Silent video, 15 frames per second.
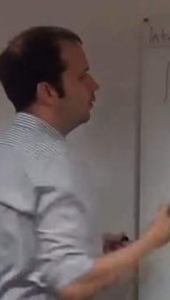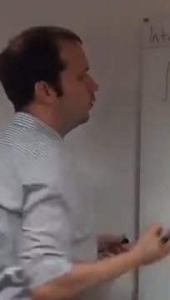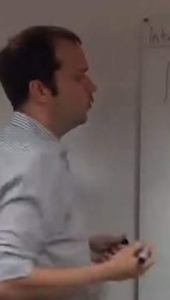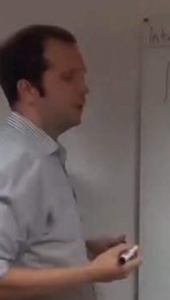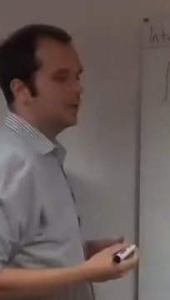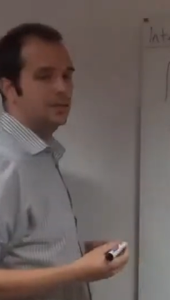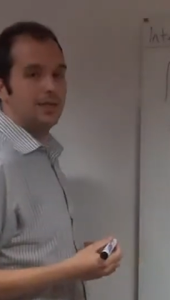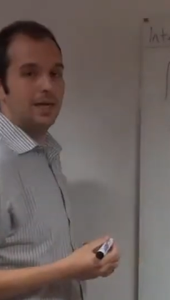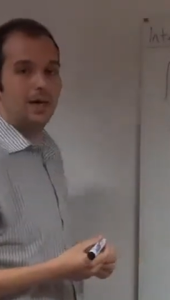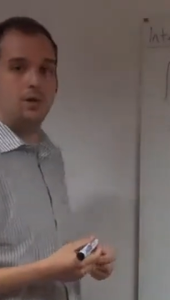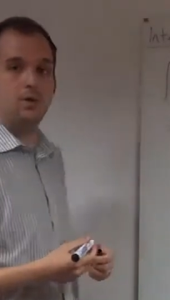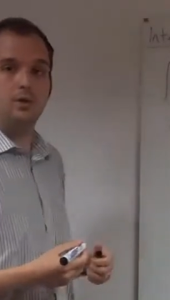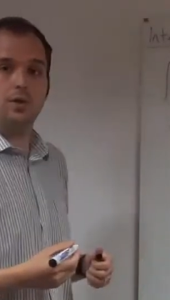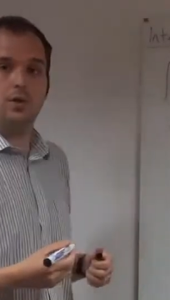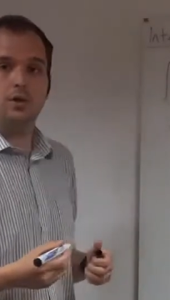which
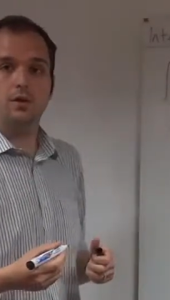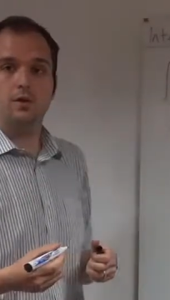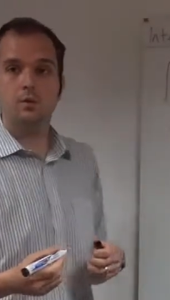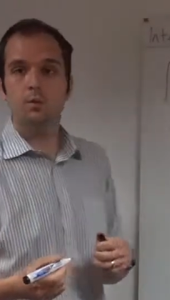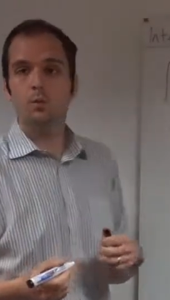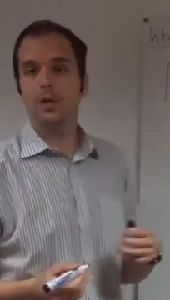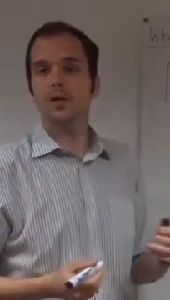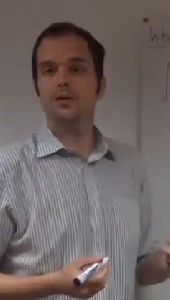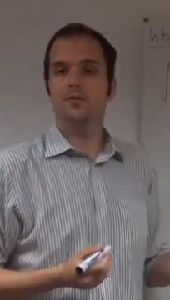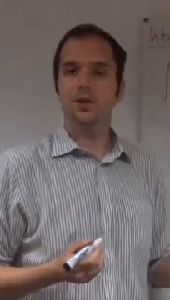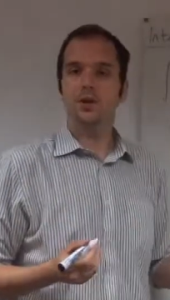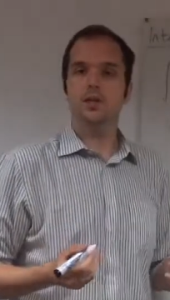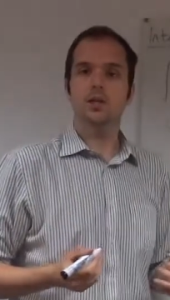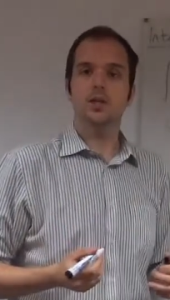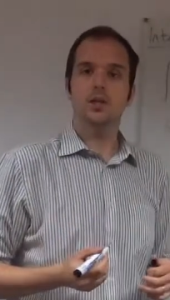tells you which
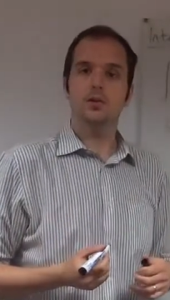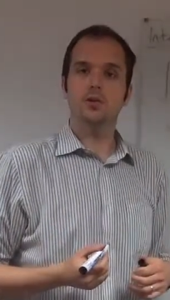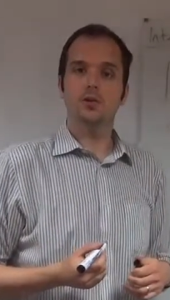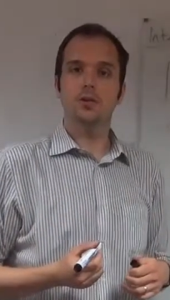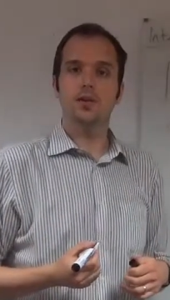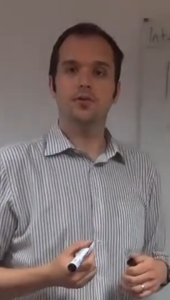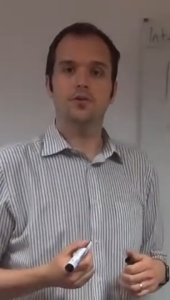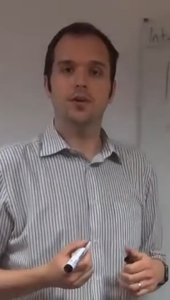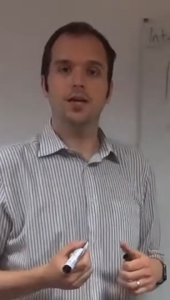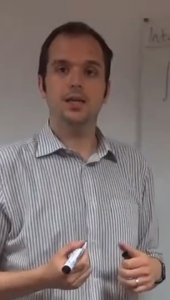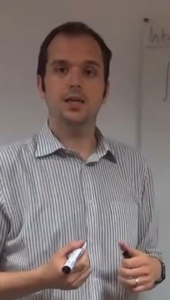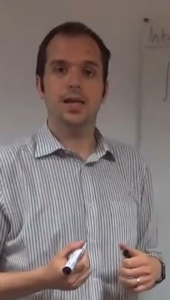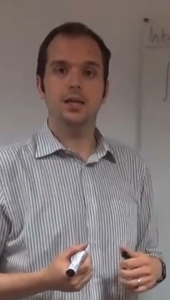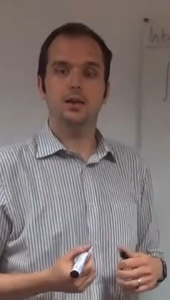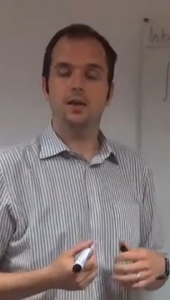function you should
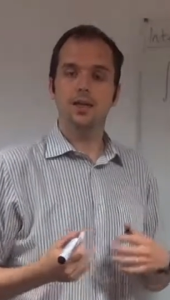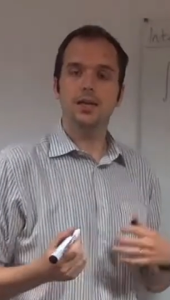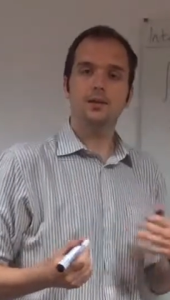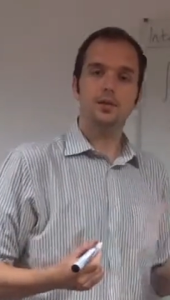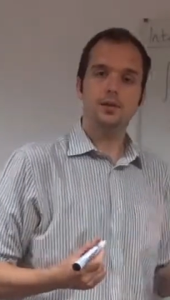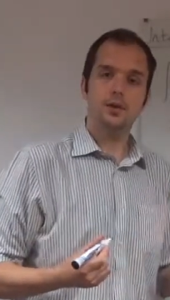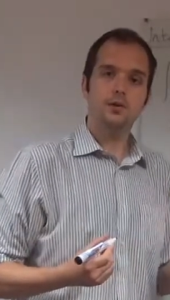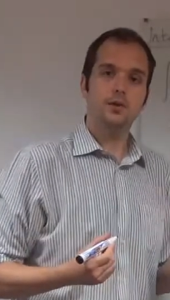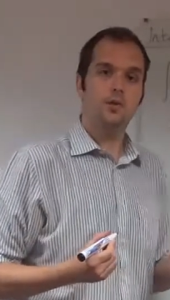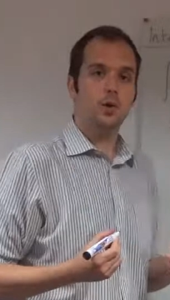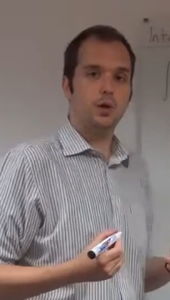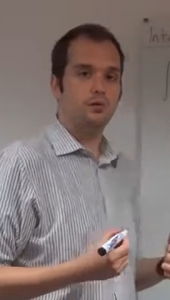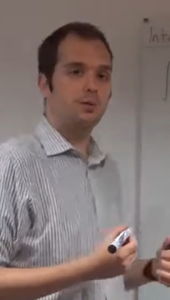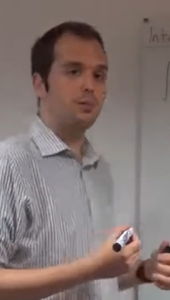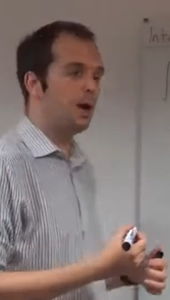differentiate. So let's just do a
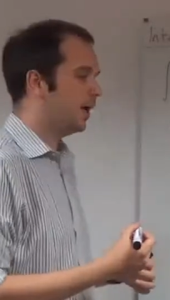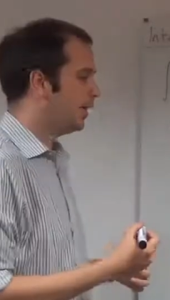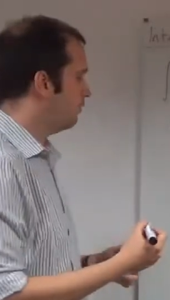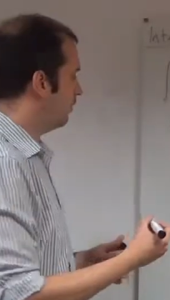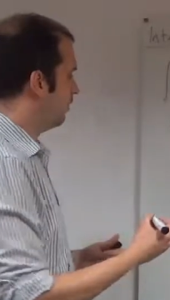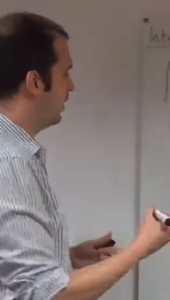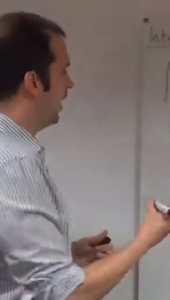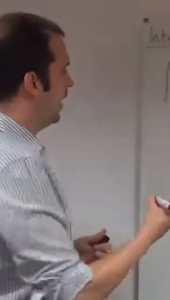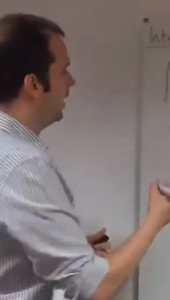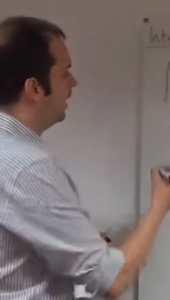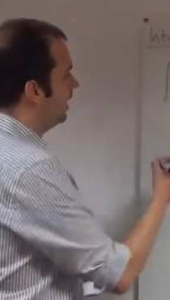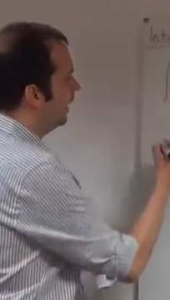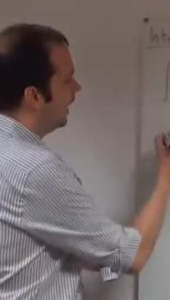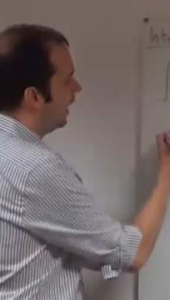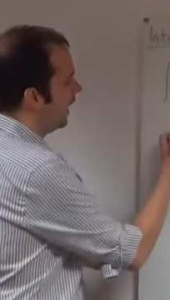quick reminder of that.
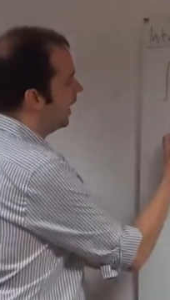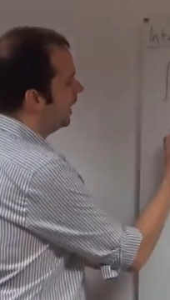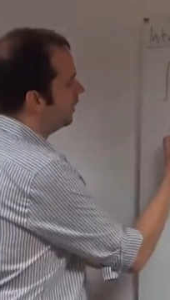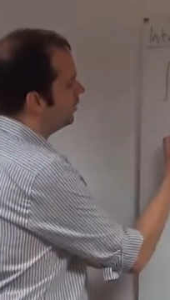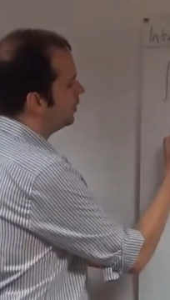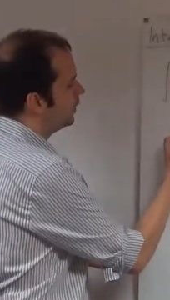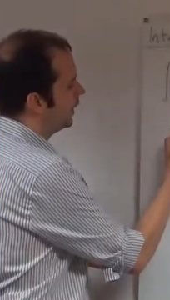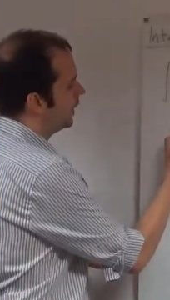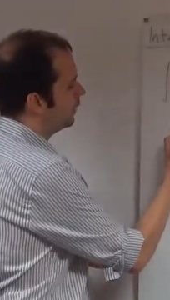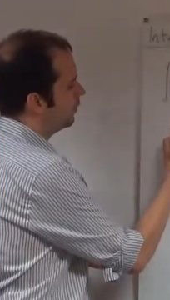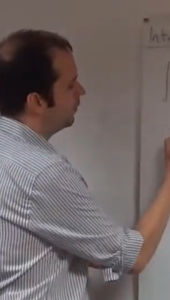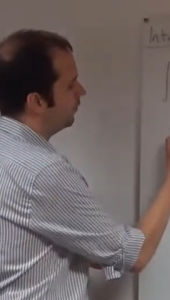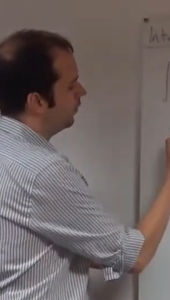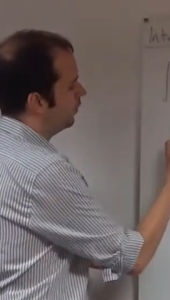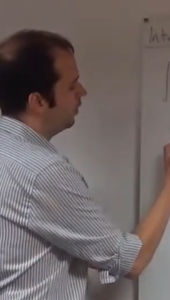L stands
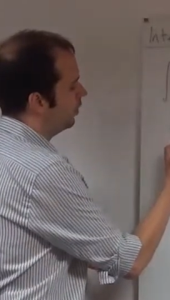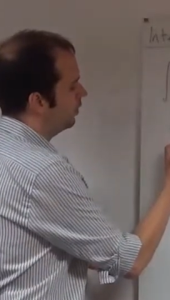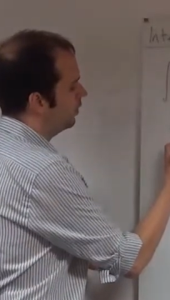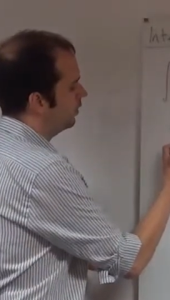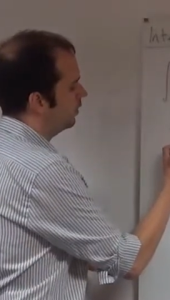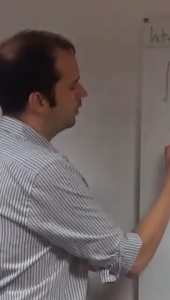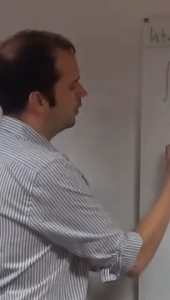for